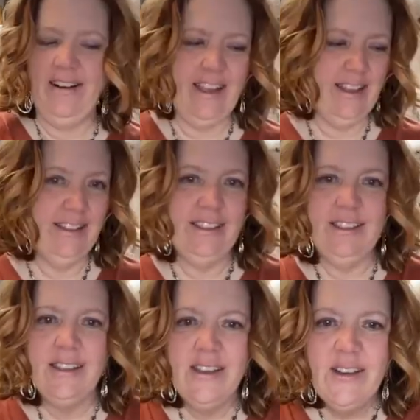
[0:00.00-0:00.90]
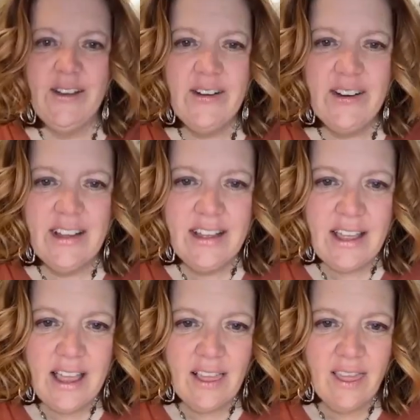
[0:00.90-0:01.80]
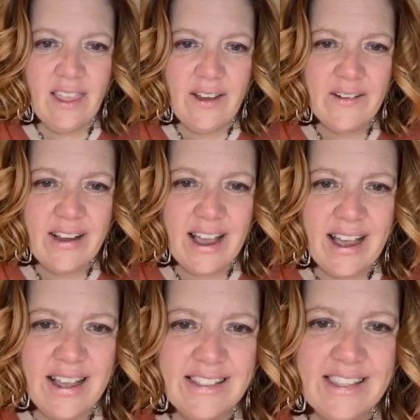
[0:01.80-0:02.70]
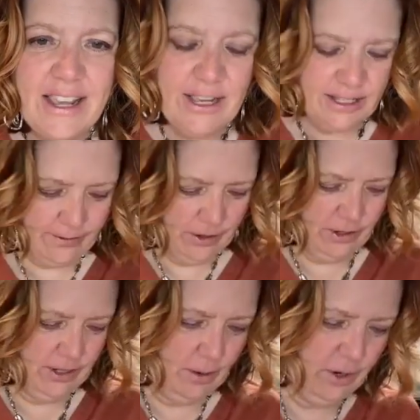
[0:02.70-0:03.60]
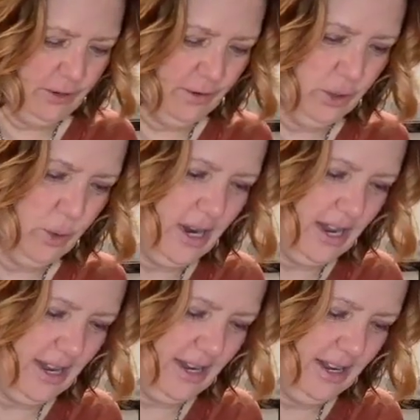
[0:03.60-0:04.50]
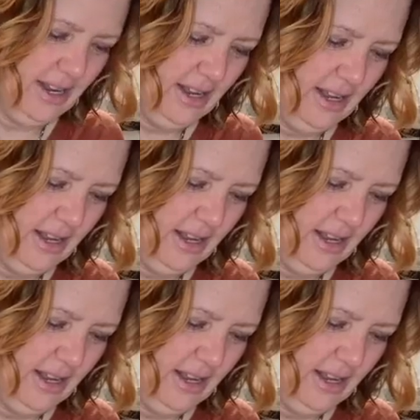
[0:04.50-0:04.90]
All right, so hello guys. Thank you so much for joining.